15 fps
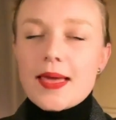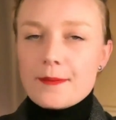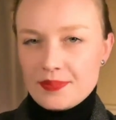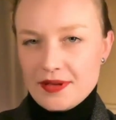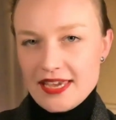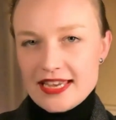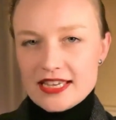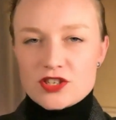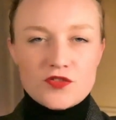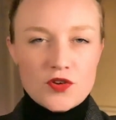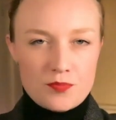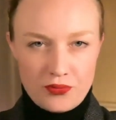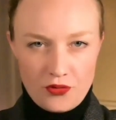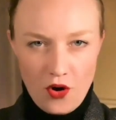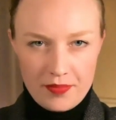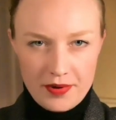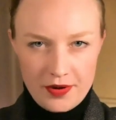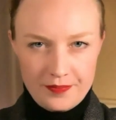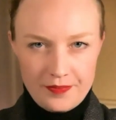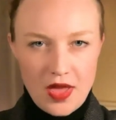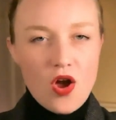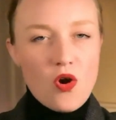P is for
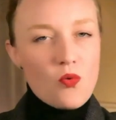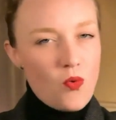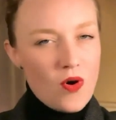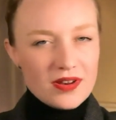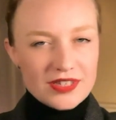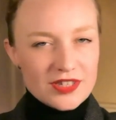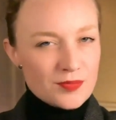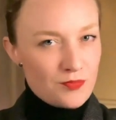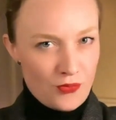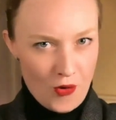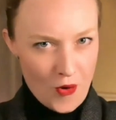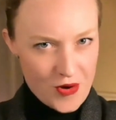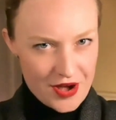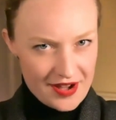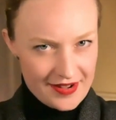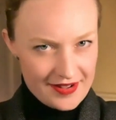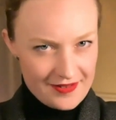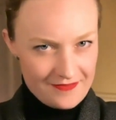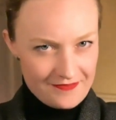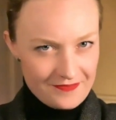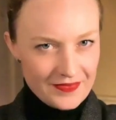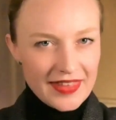problem. What's
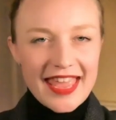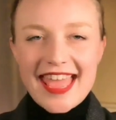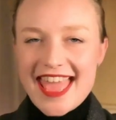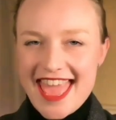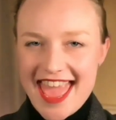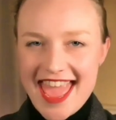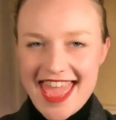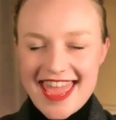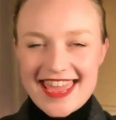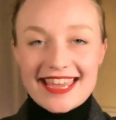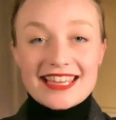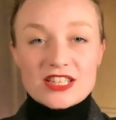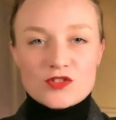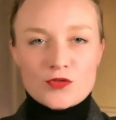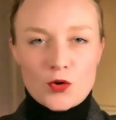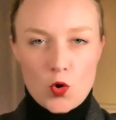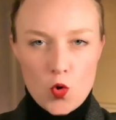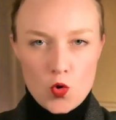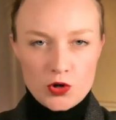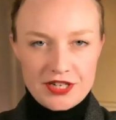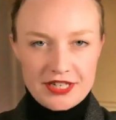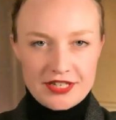broken? A is for
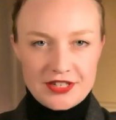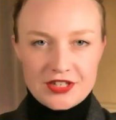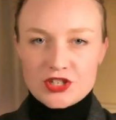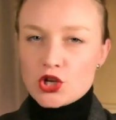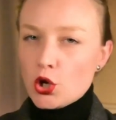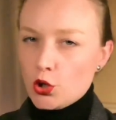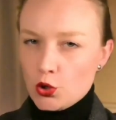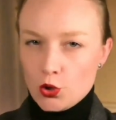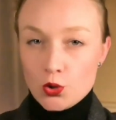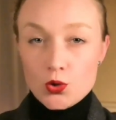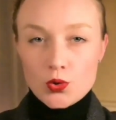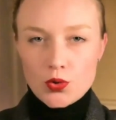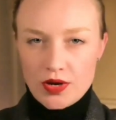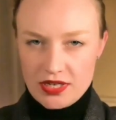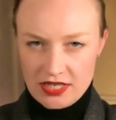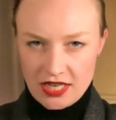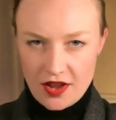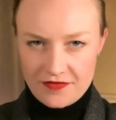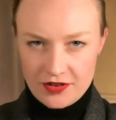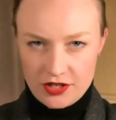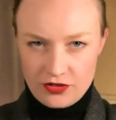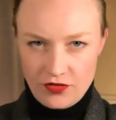audience. Who
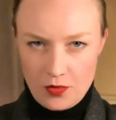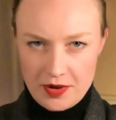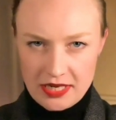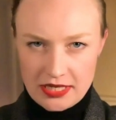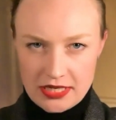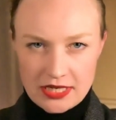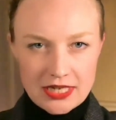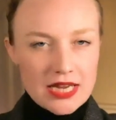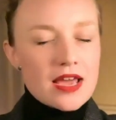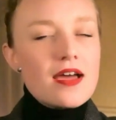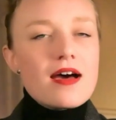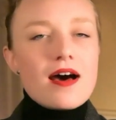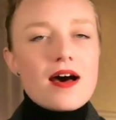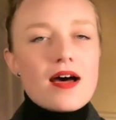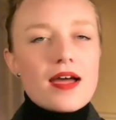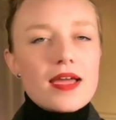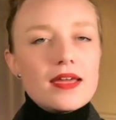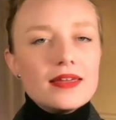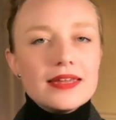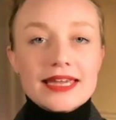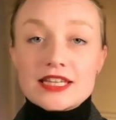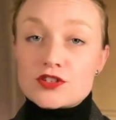suffers from it?
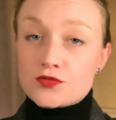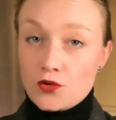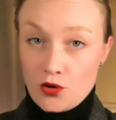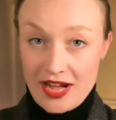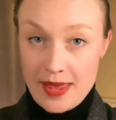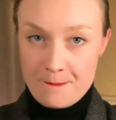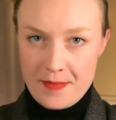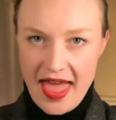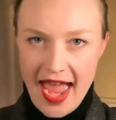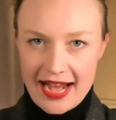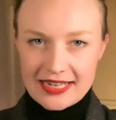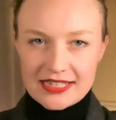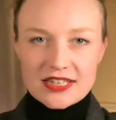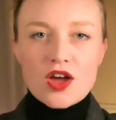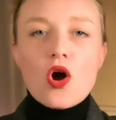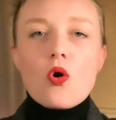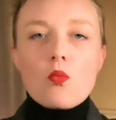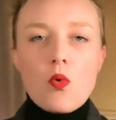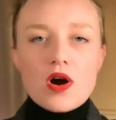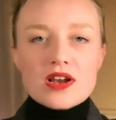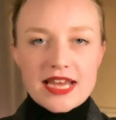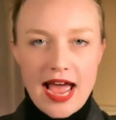I is for impact.
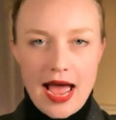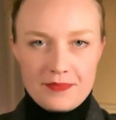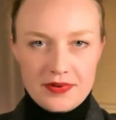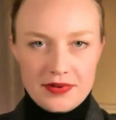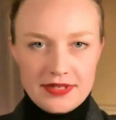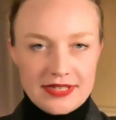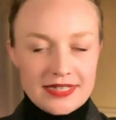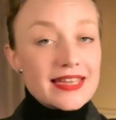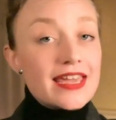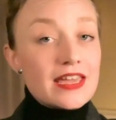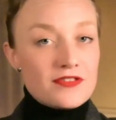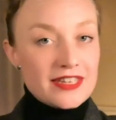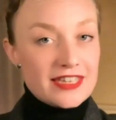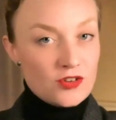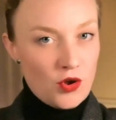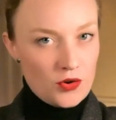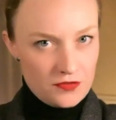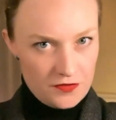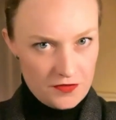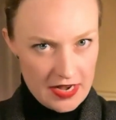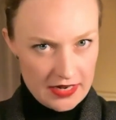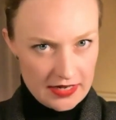What happens if it's not
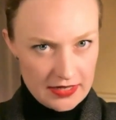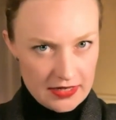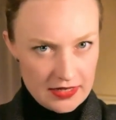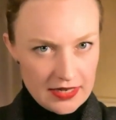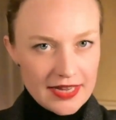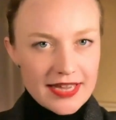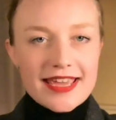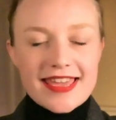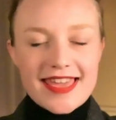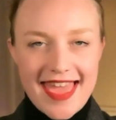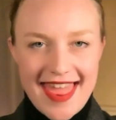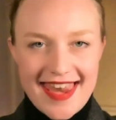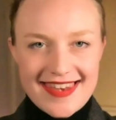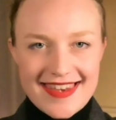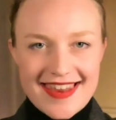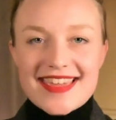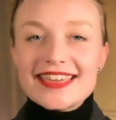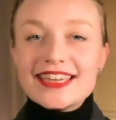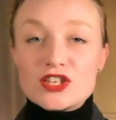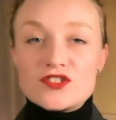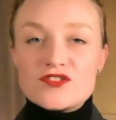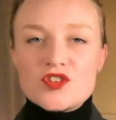fixed? N
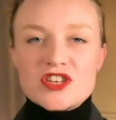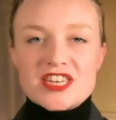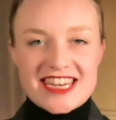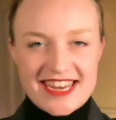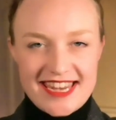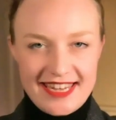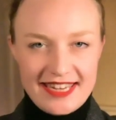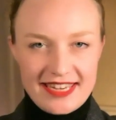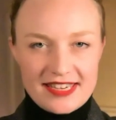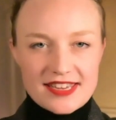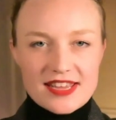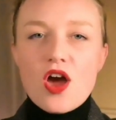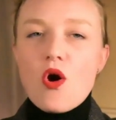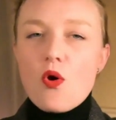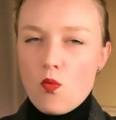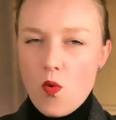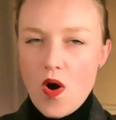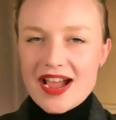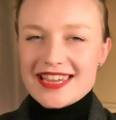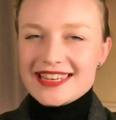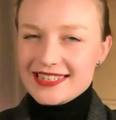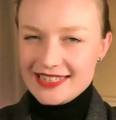is for need.
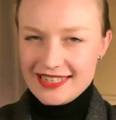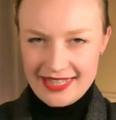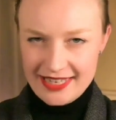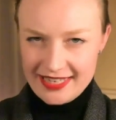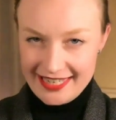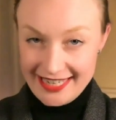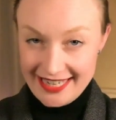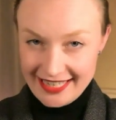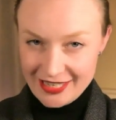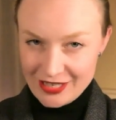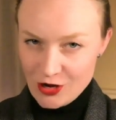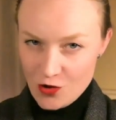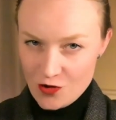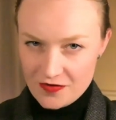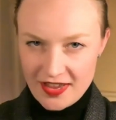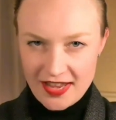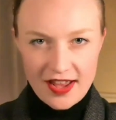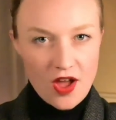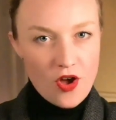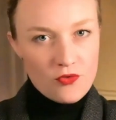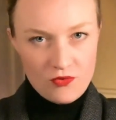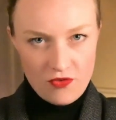Why does this need solving
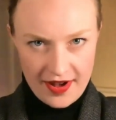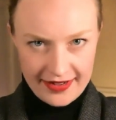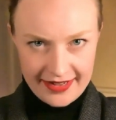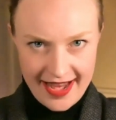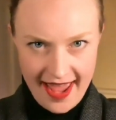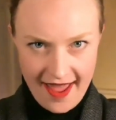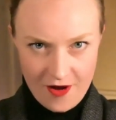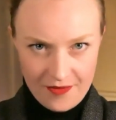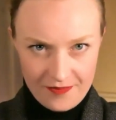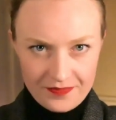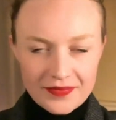right now?